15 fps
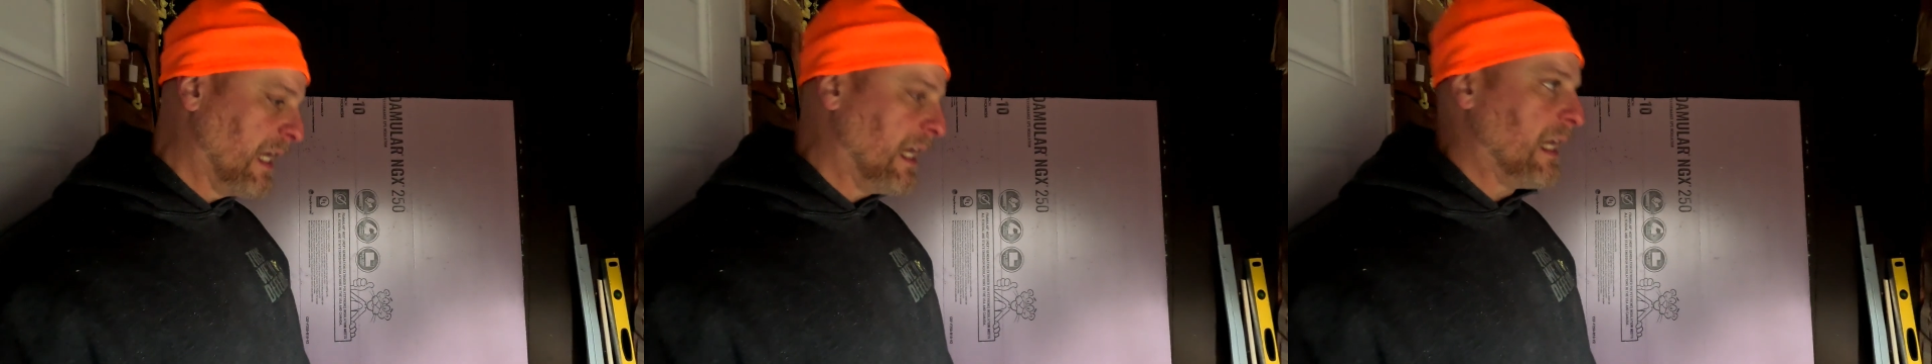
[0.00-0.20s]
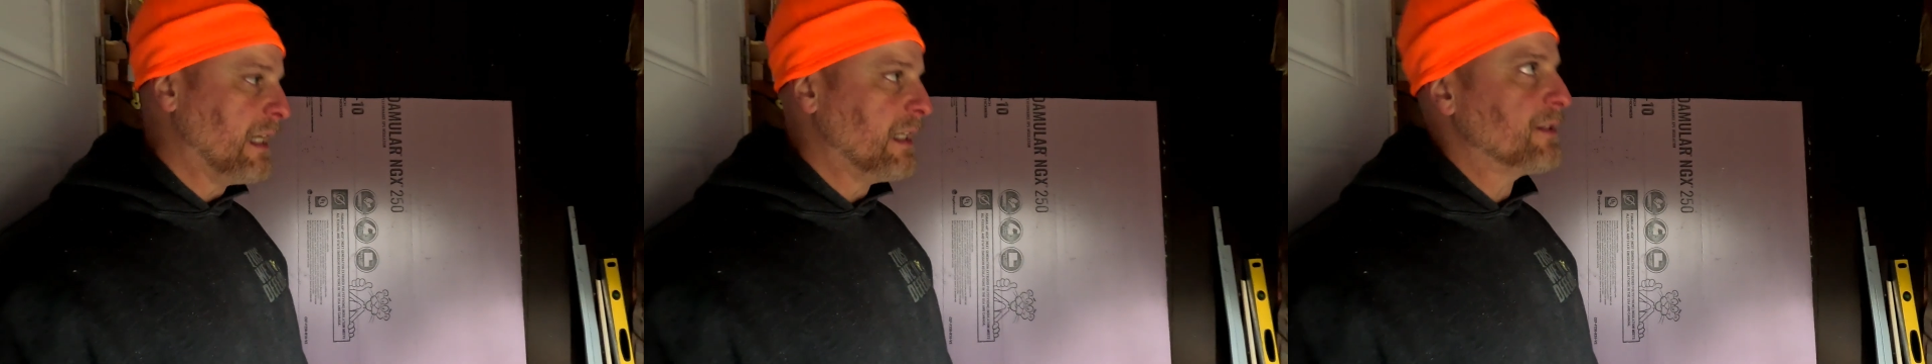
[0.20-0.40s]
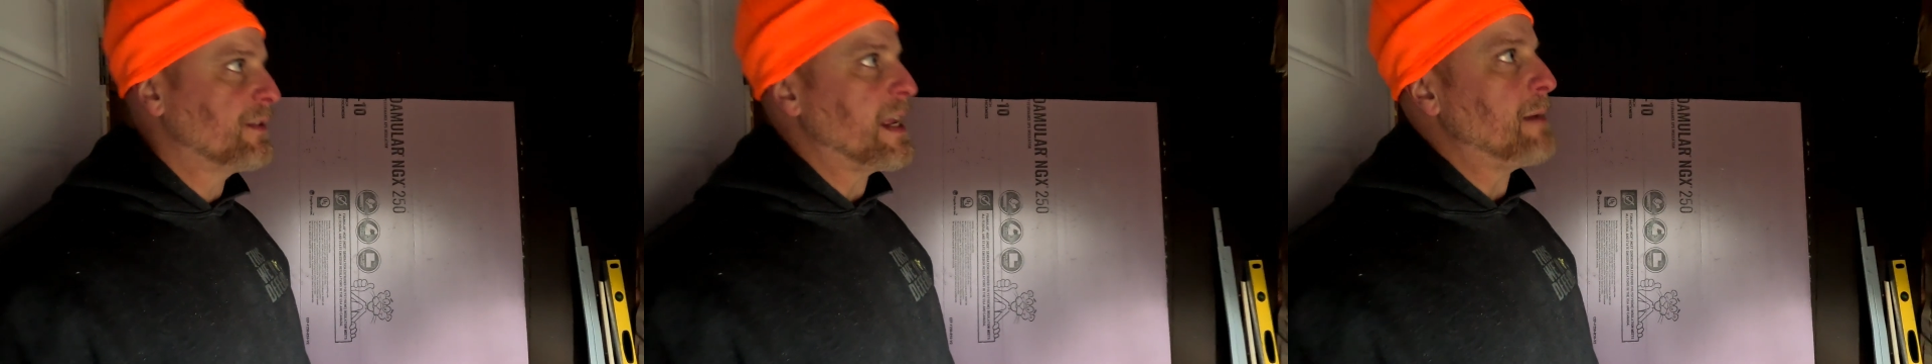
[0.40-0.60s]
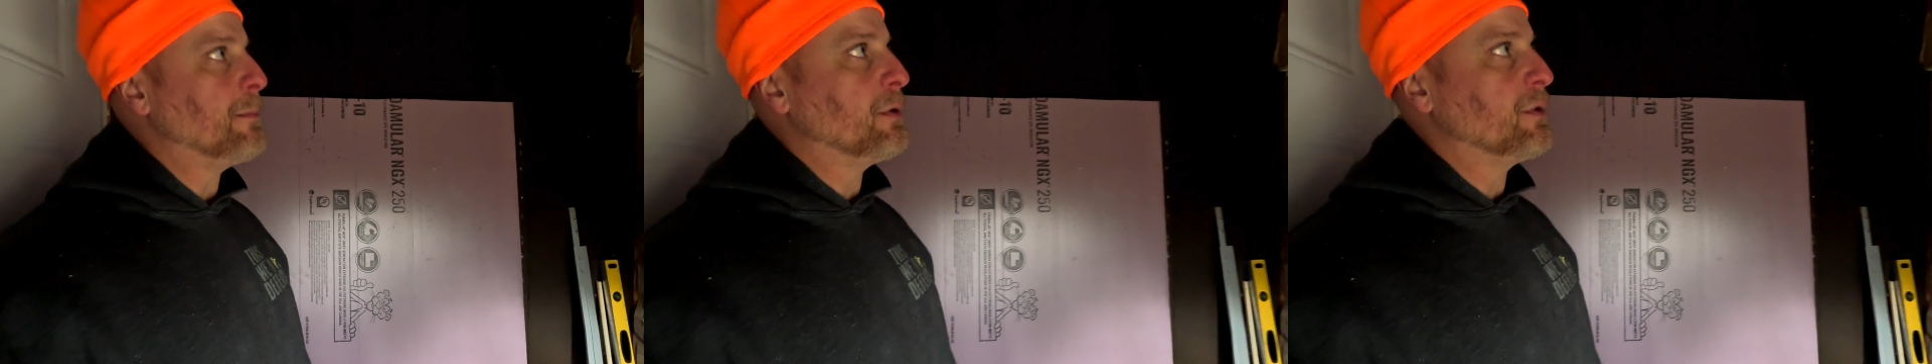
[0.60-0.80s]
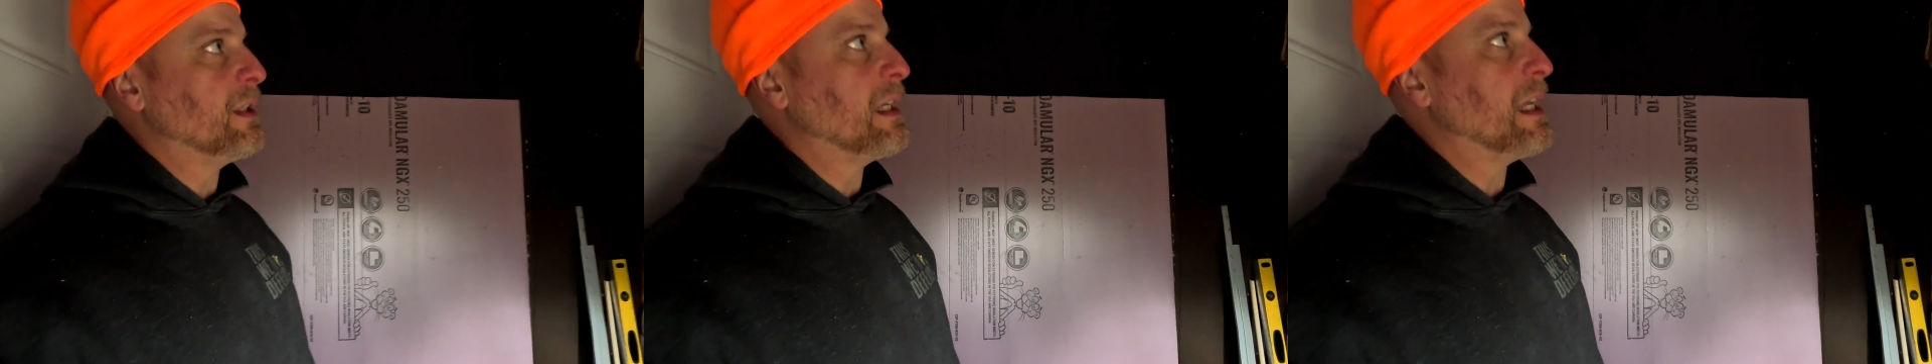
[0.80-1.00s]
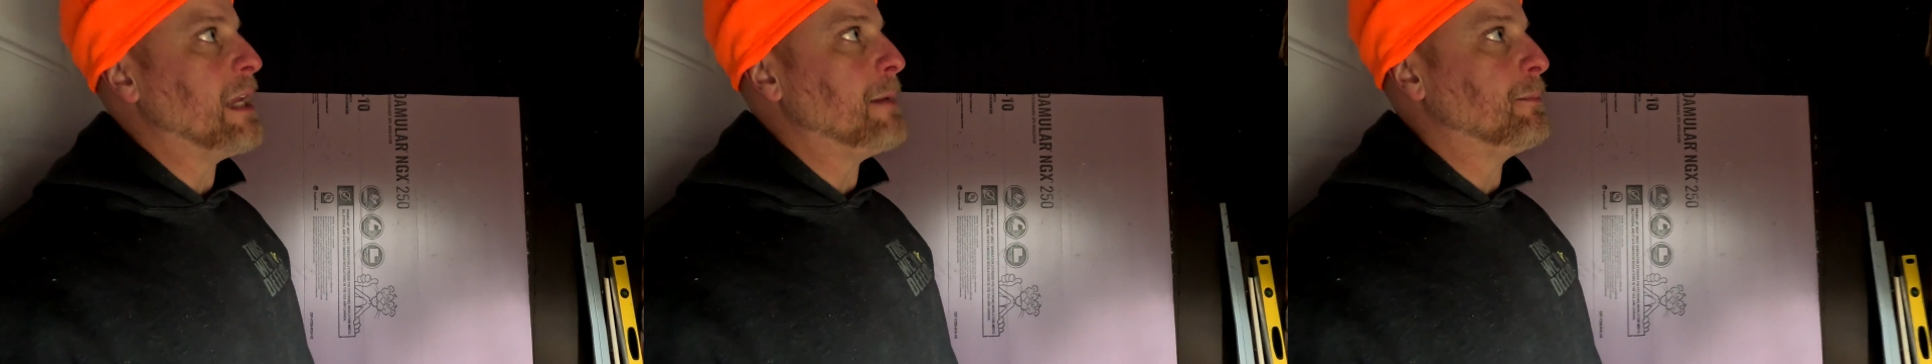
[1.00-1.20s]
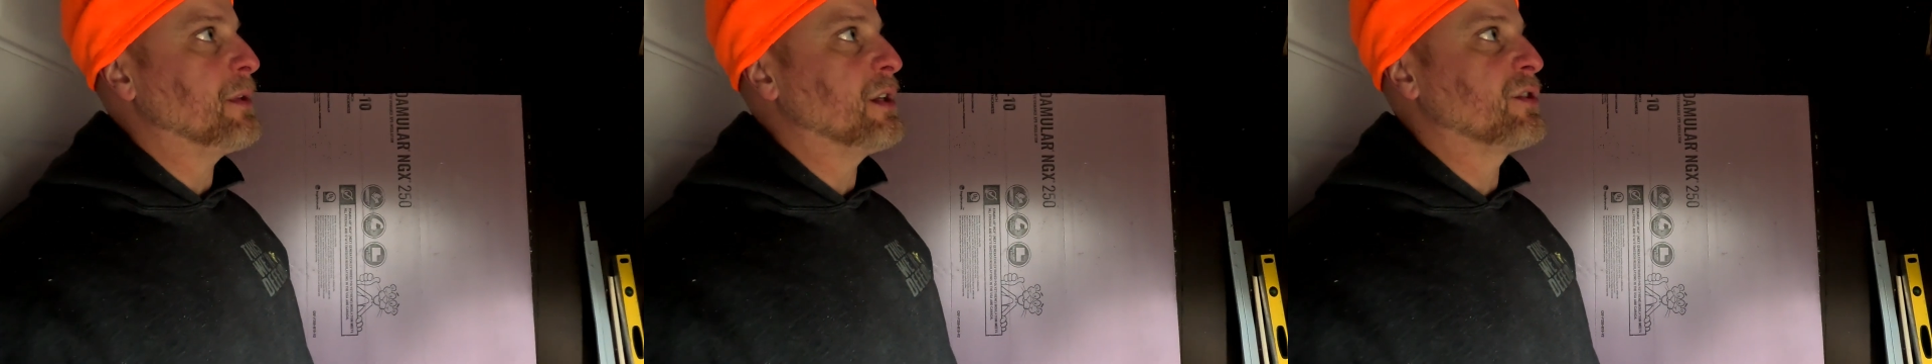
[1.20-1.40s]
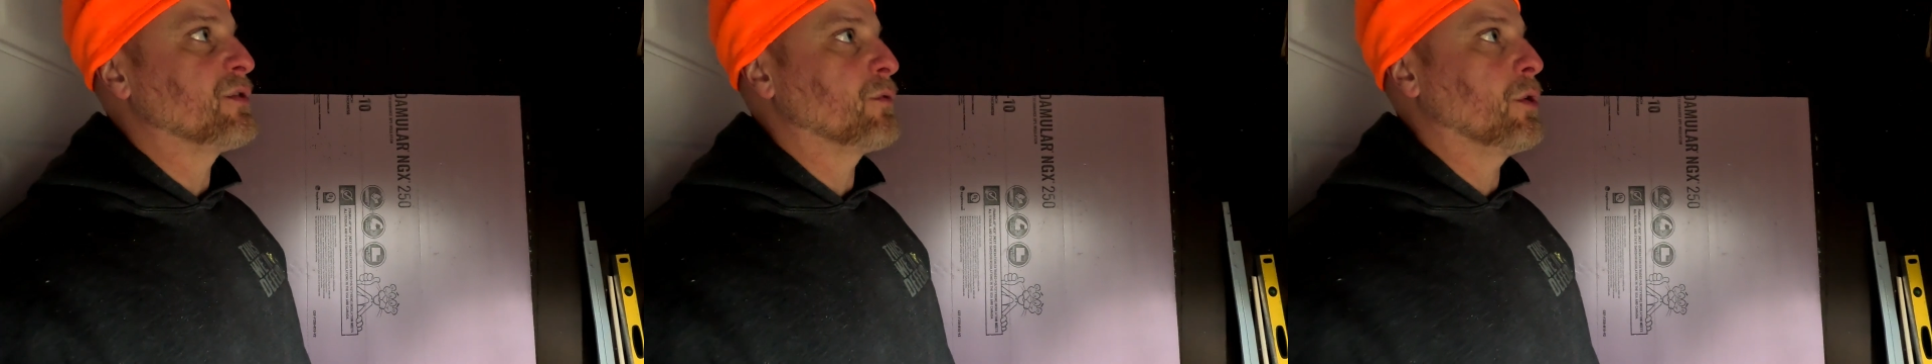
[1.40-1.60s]
and is able to keep
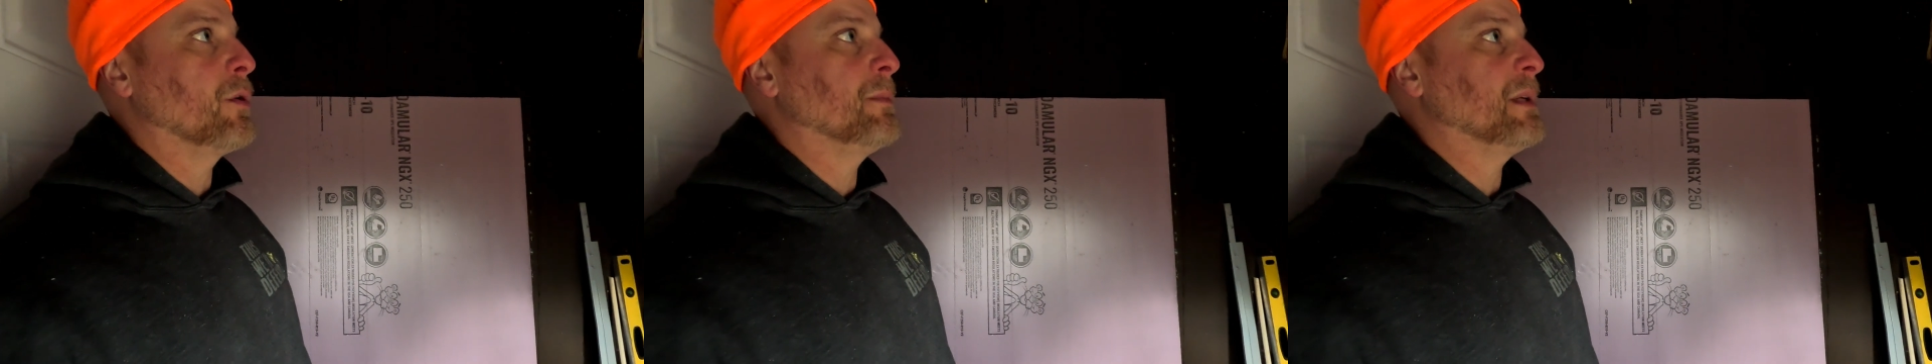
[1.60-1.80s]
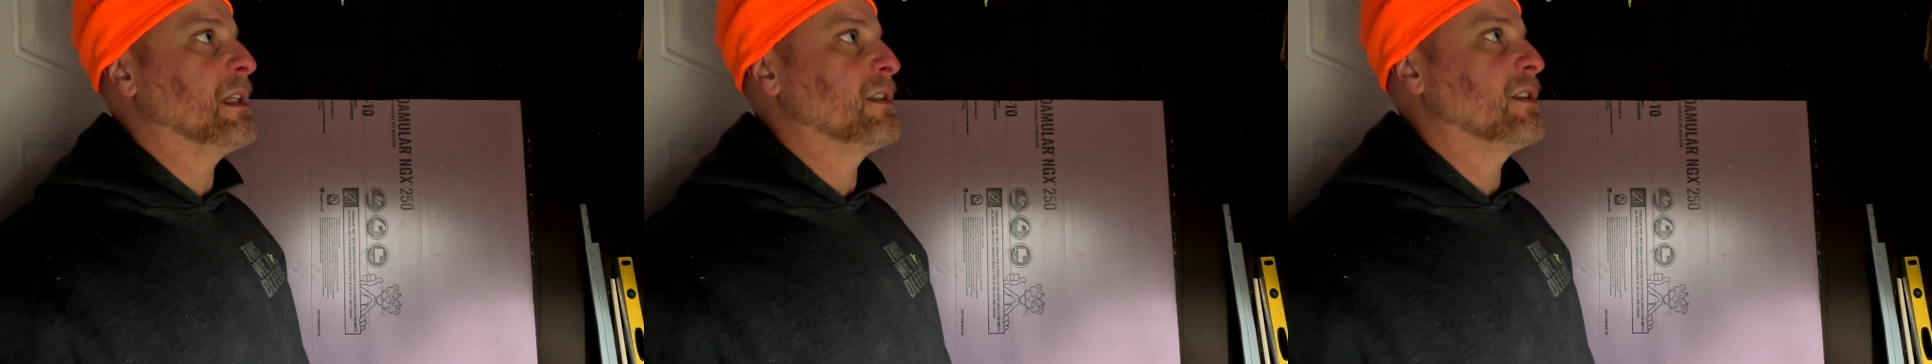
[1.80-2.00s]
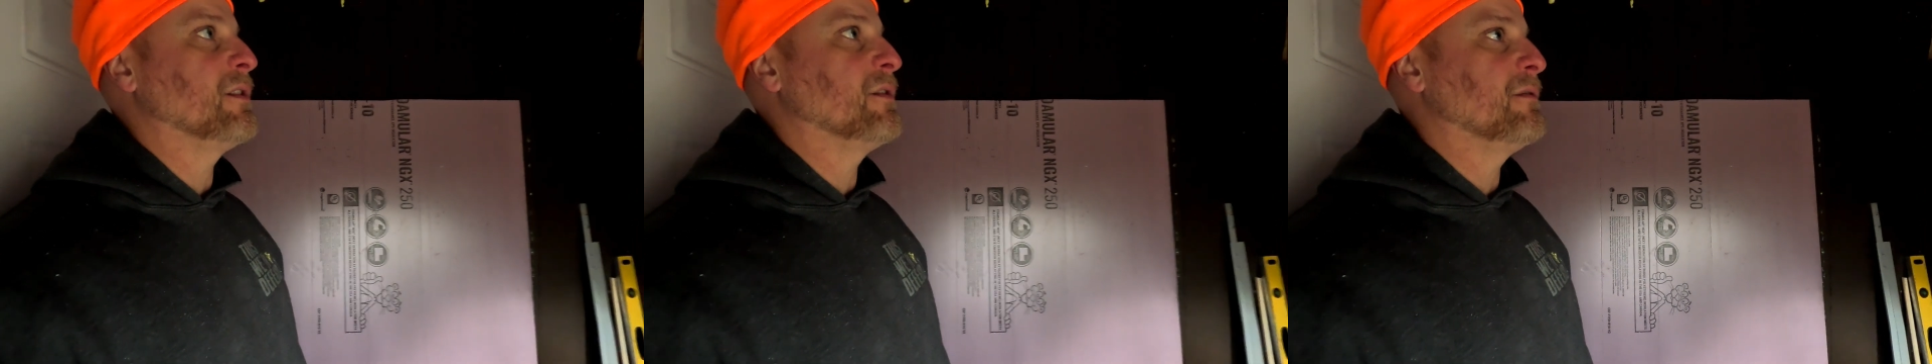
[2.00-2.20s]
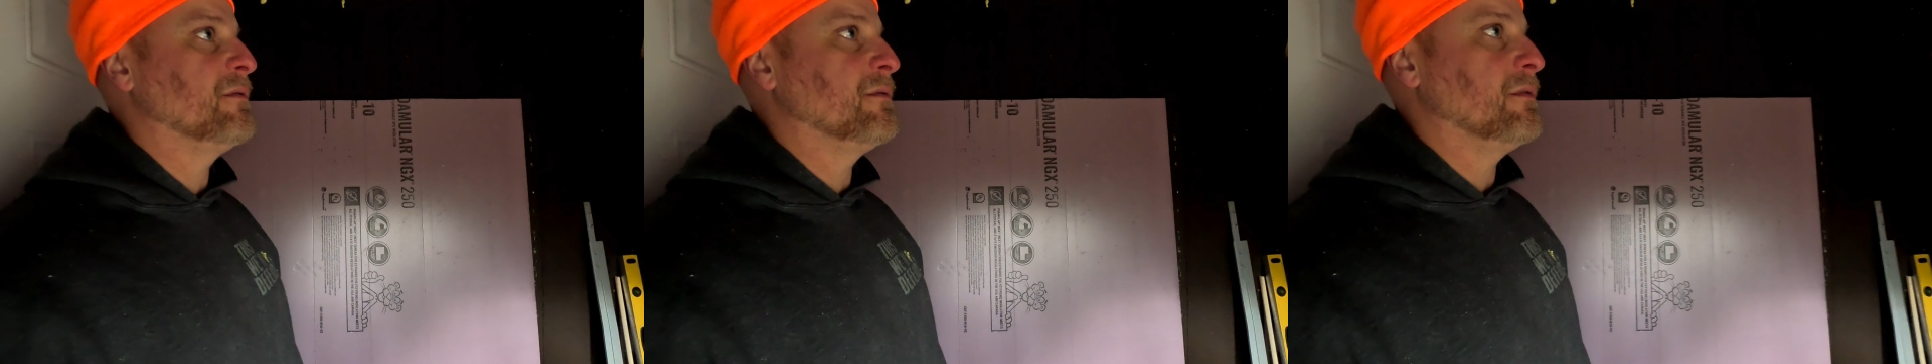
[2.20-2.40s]
this room, because it's